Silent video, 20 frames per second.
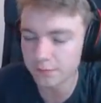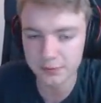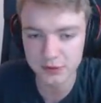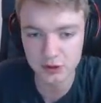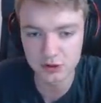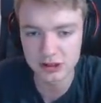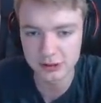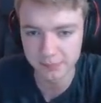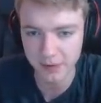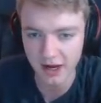
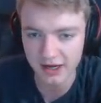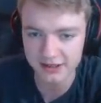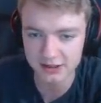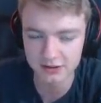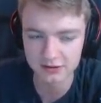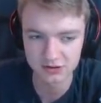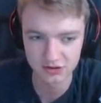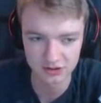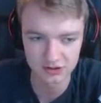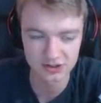
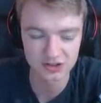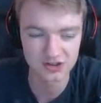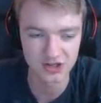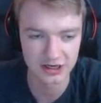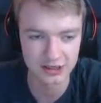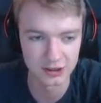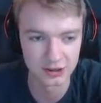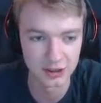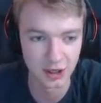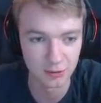PewDiePie is
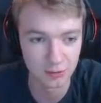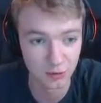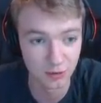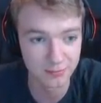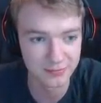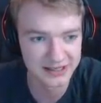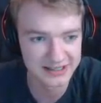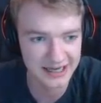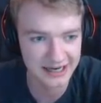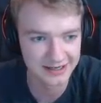Sykuno.
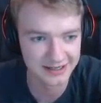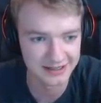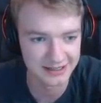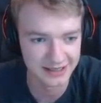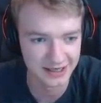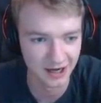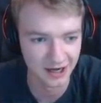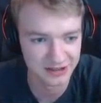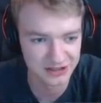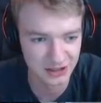Look me dead in
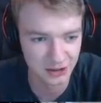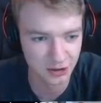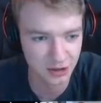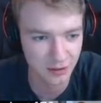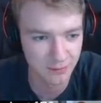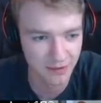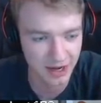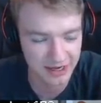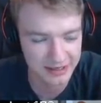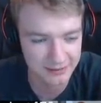the eyes. Look
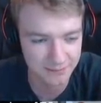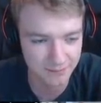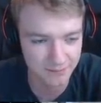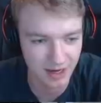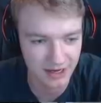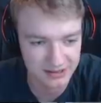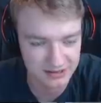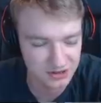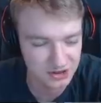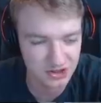at my
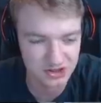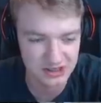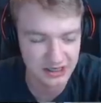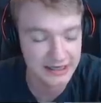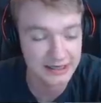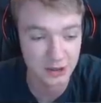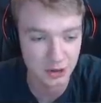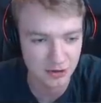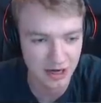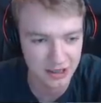just
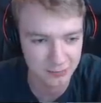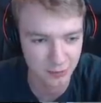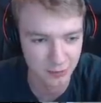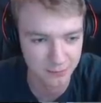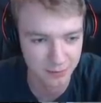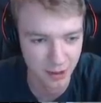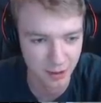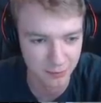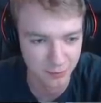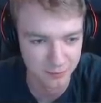incredible
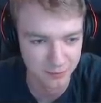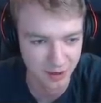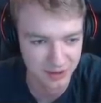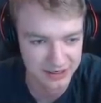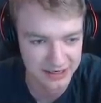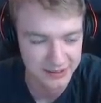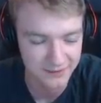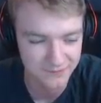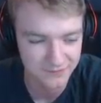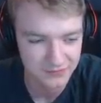purple
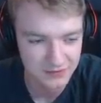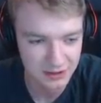body.